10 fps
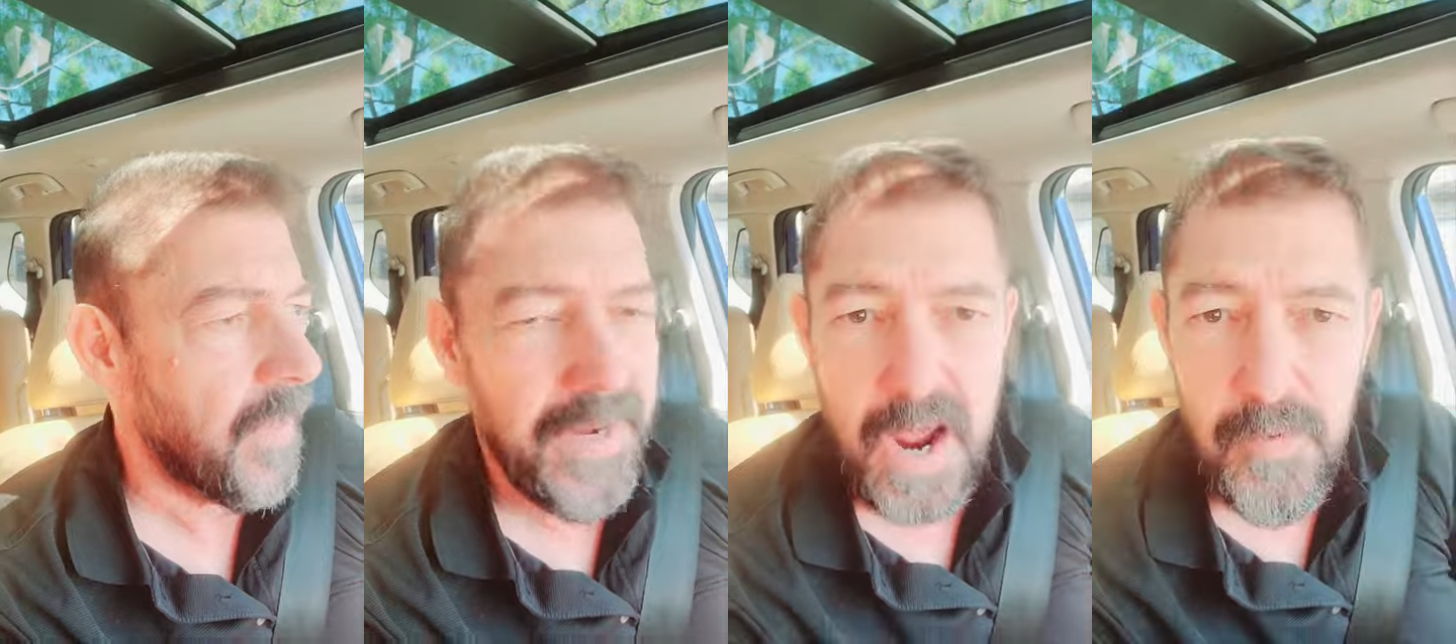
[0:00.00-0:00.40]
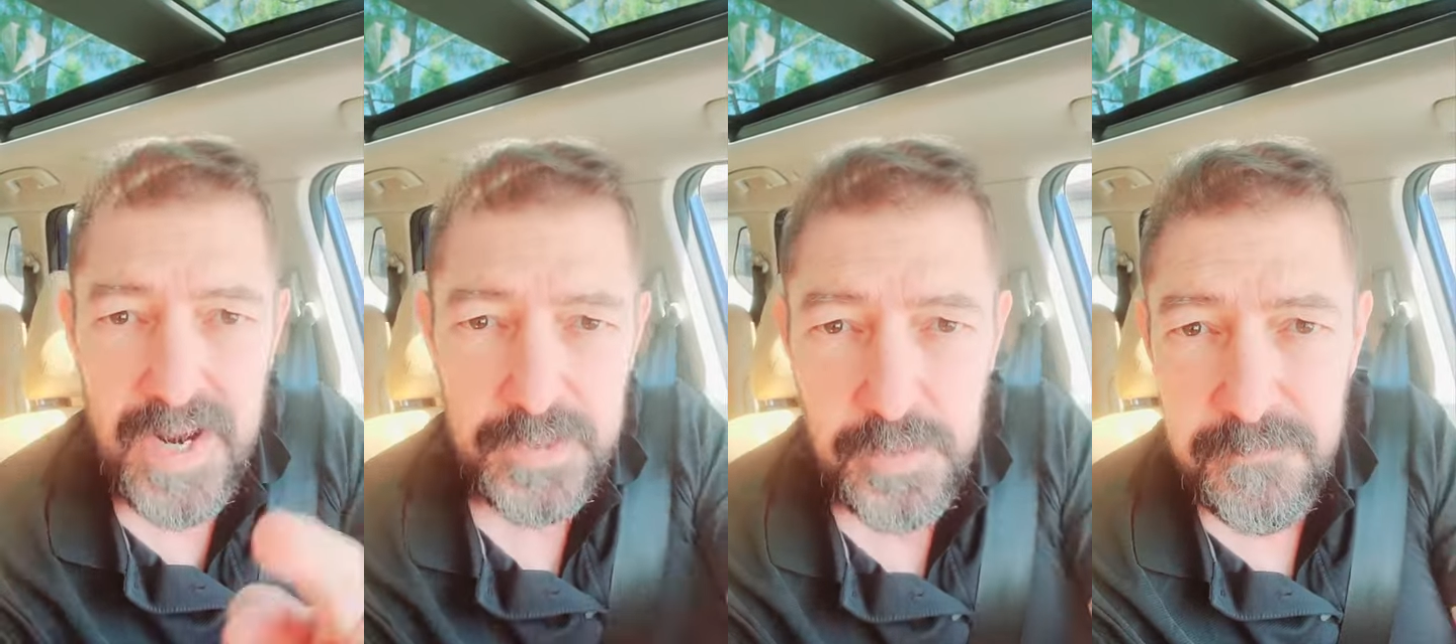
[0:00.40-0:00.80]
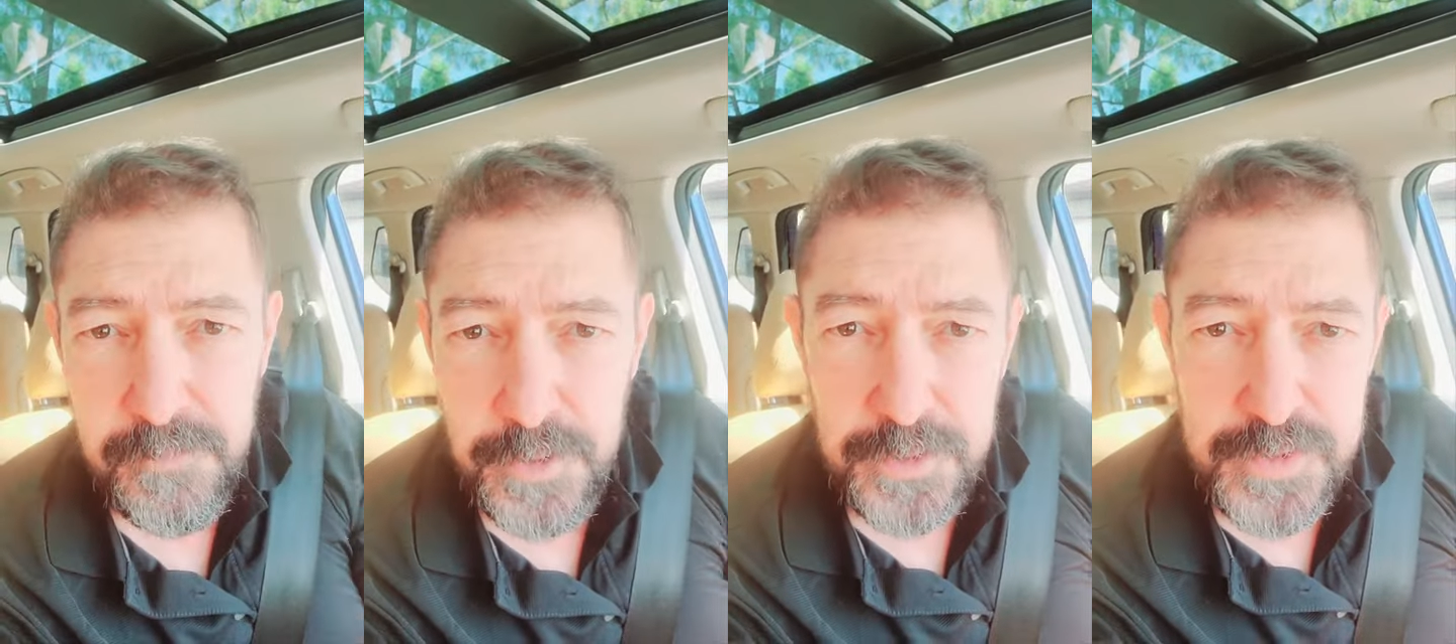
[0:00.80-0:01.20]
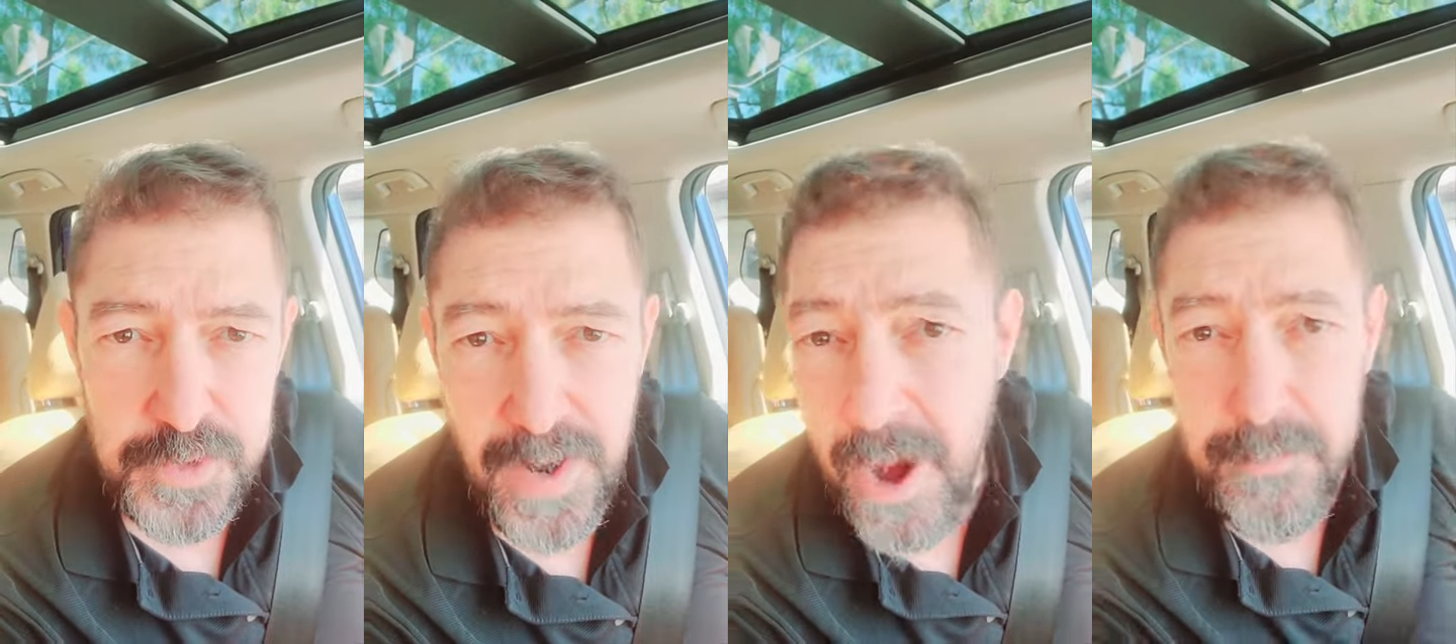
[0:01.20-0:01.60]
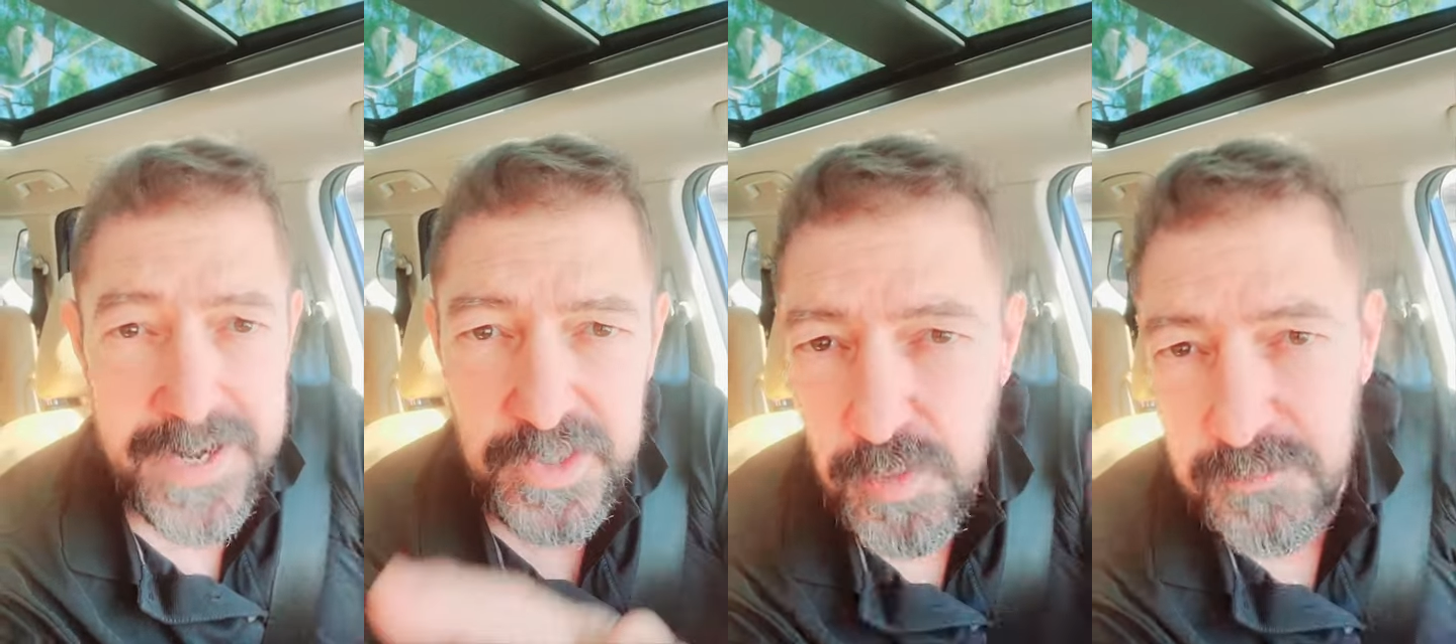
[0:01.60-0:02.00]
And I want to do it for you too. I
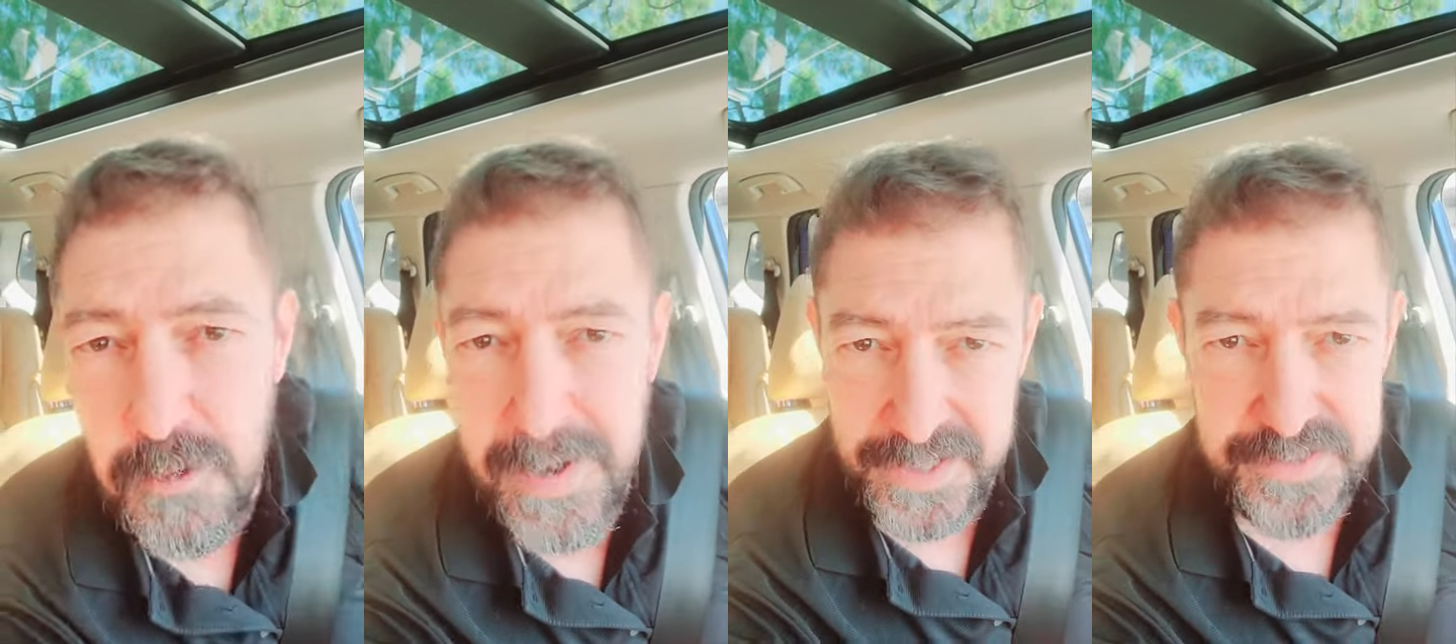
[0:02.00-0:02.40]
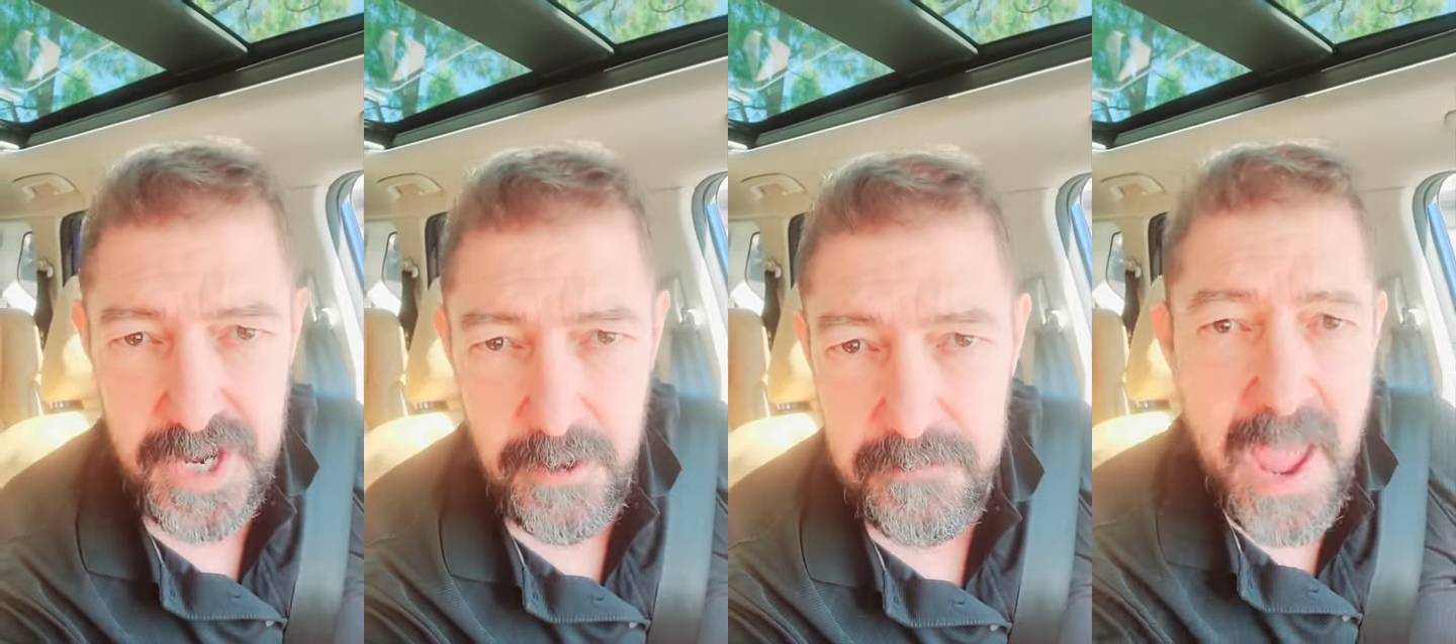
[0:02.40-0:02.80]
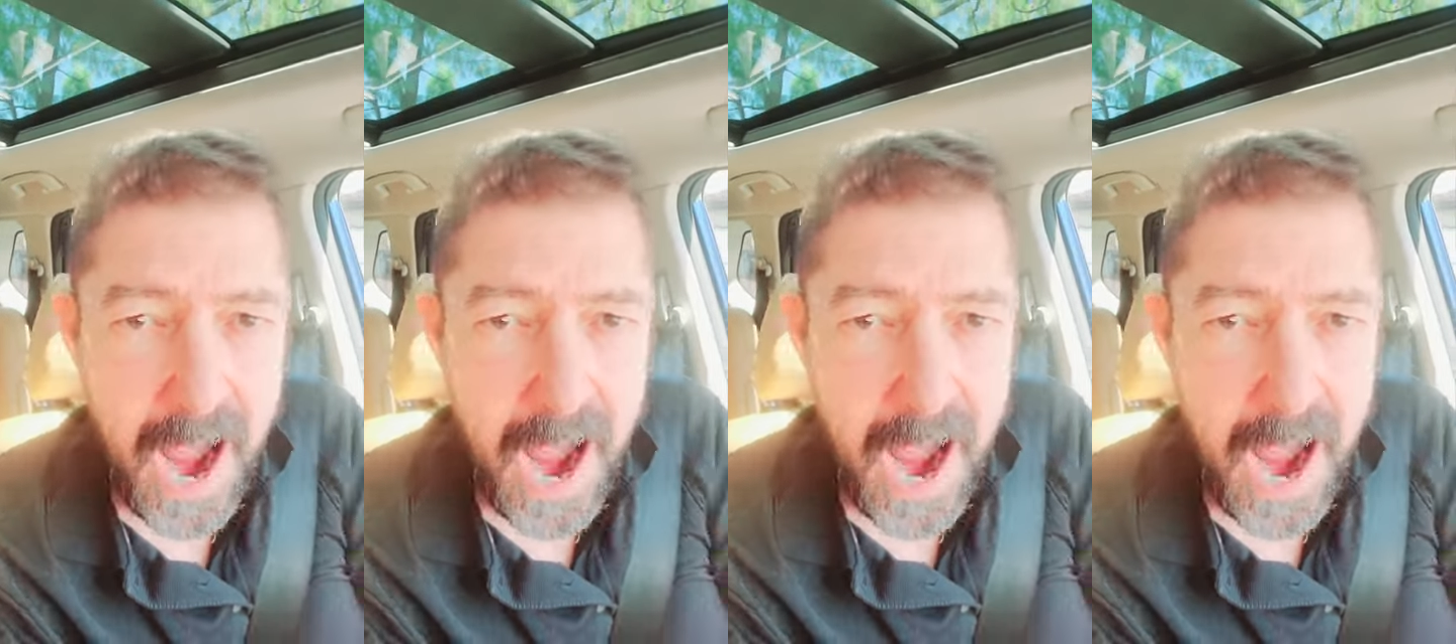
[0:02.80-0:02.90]
already do it for myself.